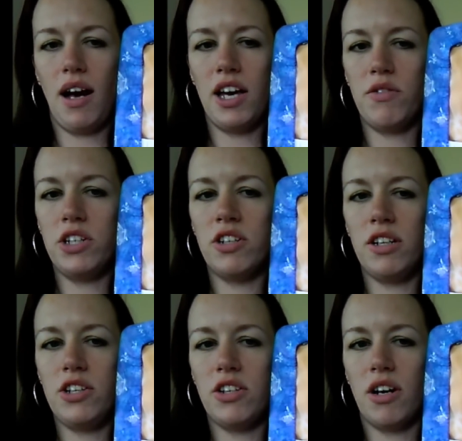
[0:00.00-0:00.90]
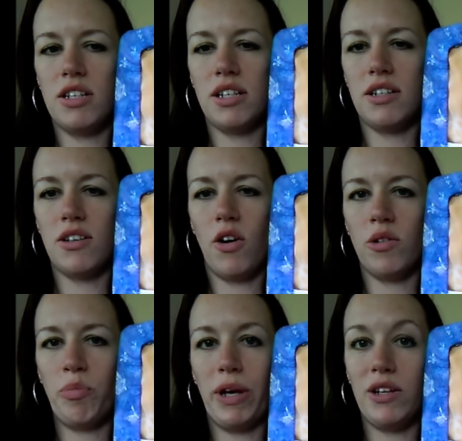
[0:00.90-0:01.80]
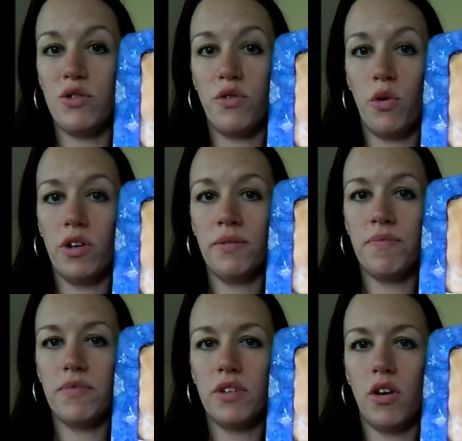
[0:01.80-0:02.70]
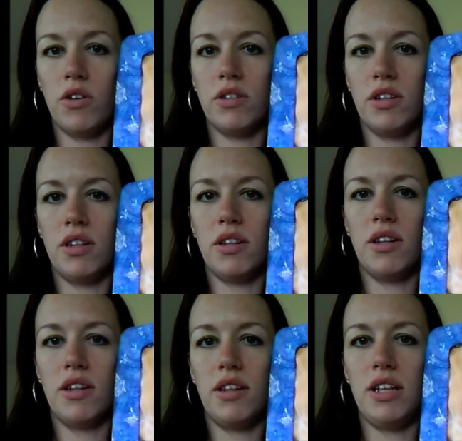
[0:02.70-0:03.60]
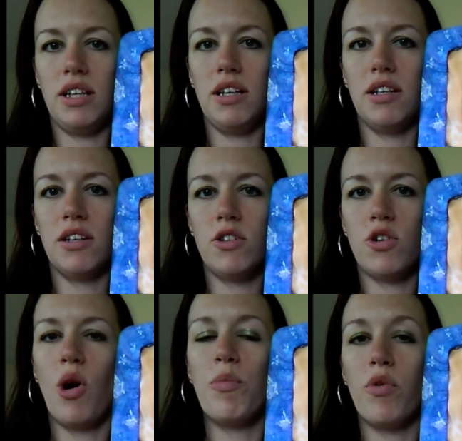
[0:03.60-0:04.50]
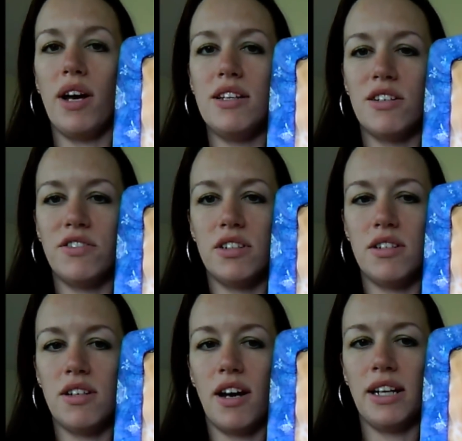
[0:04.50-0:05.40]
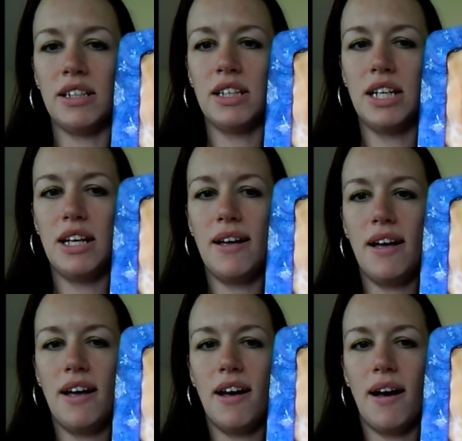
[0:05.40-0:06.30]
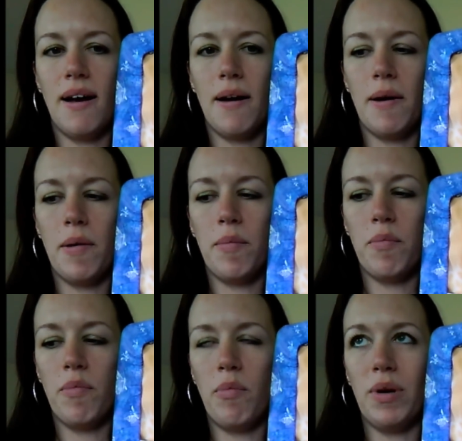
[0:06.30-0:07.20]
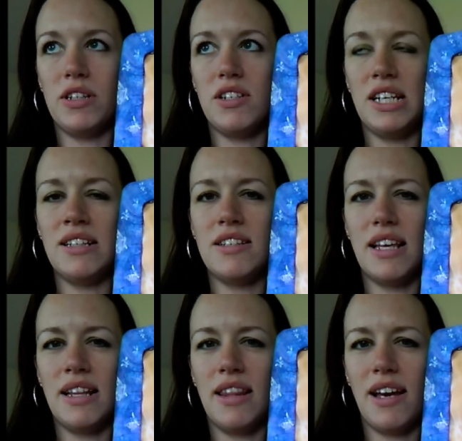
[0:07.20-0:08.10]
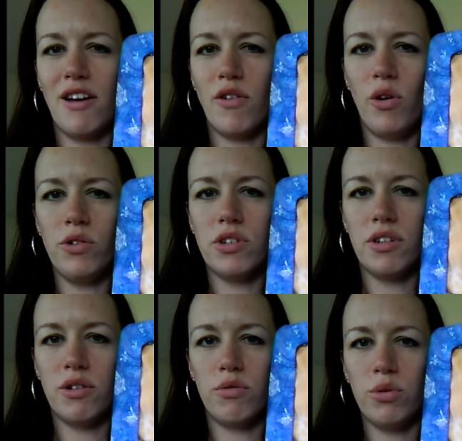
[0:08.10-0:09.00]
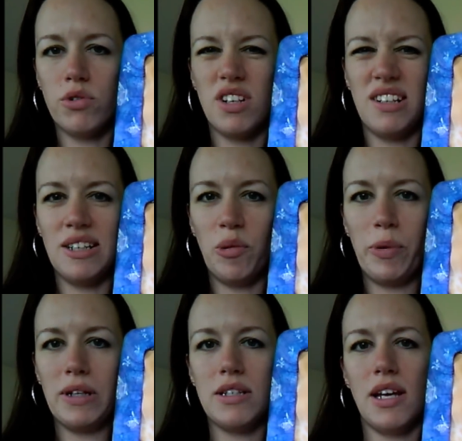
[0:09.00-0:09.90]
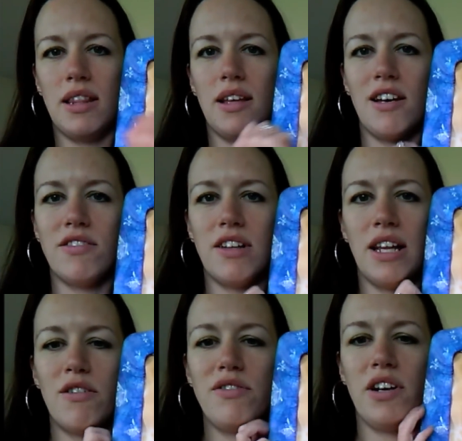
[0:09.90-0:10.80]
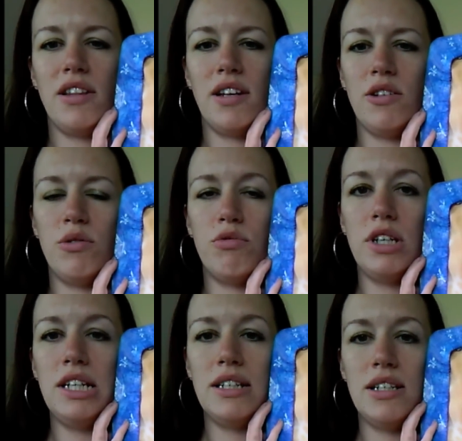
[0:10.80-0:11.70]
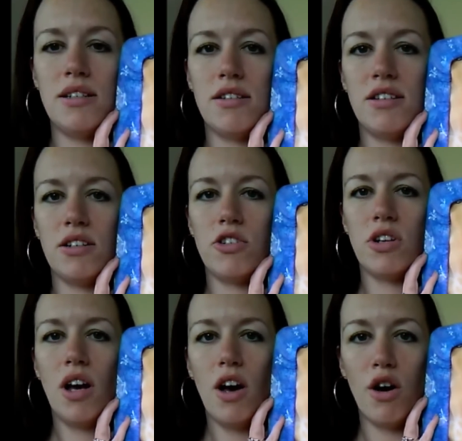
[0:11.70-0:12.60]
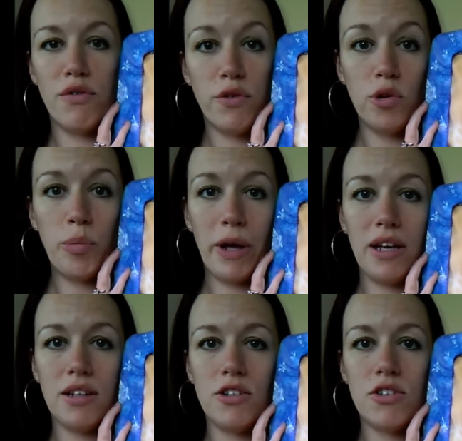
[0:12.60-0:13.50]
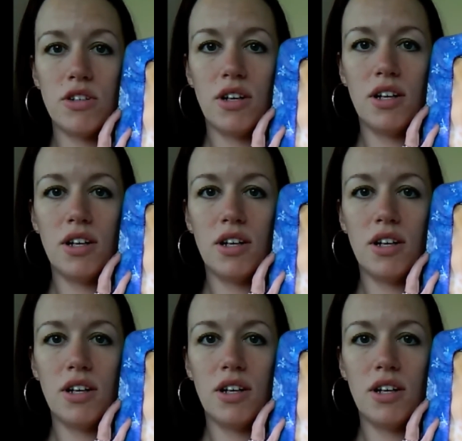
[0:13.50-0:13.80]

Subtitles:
I originally started on page 4 on the top right of the design, but since then they have altered the rules a little bit and they have clarified that you really need to stitch a full page